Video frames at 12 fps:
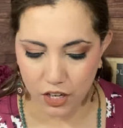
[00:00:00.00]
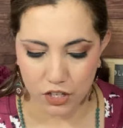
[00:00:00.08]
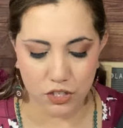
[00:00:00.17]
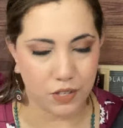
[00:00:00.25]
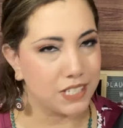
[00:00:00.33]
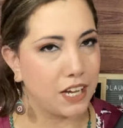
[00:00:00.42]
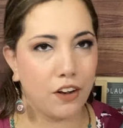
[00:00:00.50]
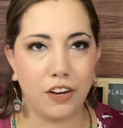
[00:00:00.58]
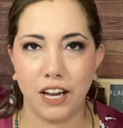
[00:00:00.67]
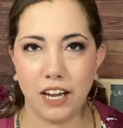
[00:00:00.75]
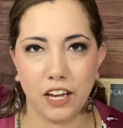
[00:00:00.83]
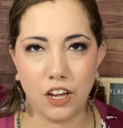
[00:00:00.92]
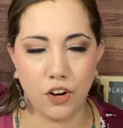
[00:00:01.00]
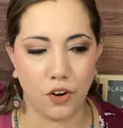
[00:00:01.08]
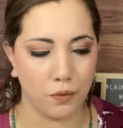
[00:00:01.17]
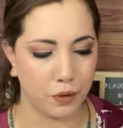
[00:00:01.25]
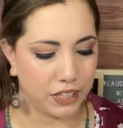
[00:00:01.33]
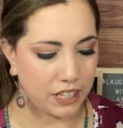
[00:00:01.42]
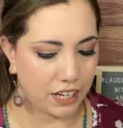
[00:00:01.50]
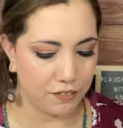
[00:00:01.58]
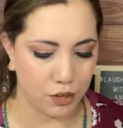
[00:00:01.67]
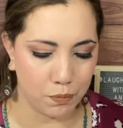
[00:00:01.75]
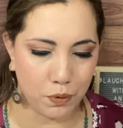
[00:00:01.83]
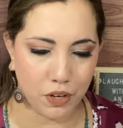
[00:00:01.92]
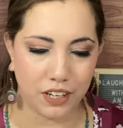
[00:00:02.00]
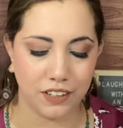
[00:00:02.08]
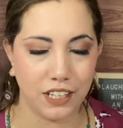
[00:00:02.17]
So it's kind of like, you know, they give you a book and